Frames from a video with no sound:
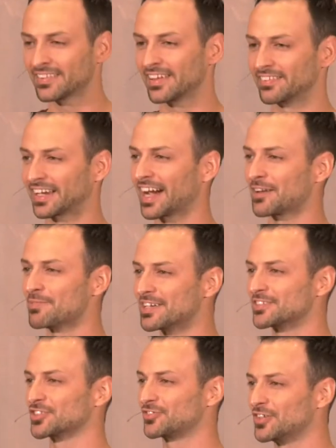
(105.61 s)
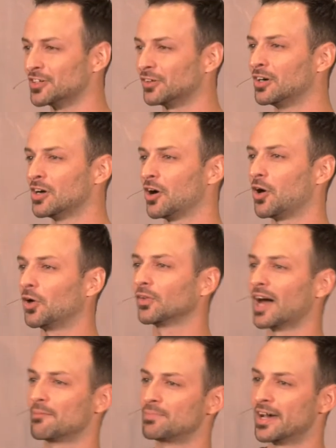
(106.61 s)
That kind of makes us feel a whole
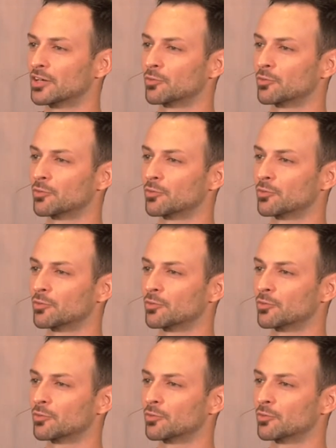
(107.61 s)
lot better.